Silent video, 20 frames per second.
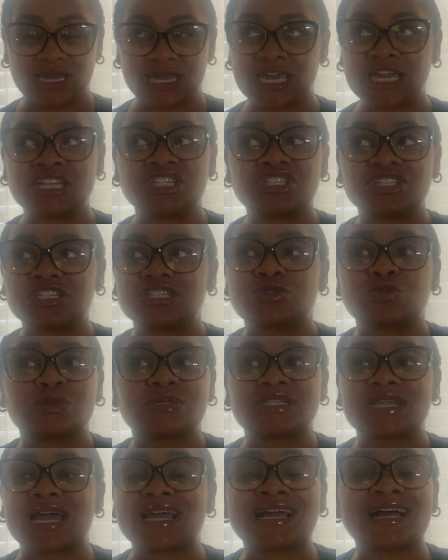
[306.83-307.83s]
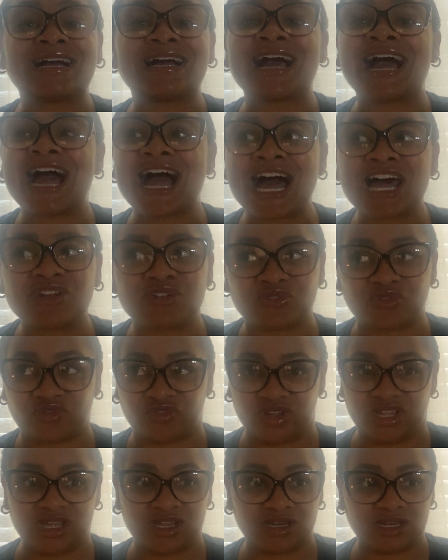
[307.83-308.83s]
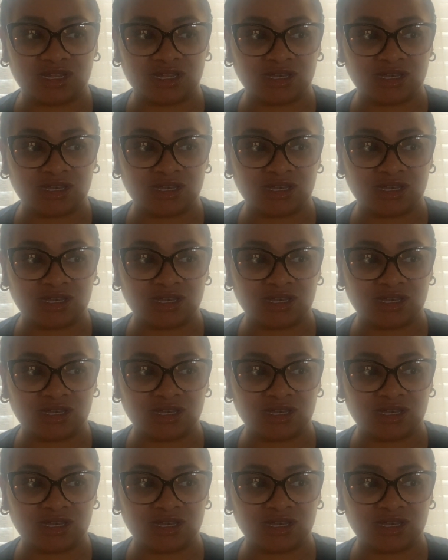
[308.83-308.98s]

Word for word: It just was like a counterfeit,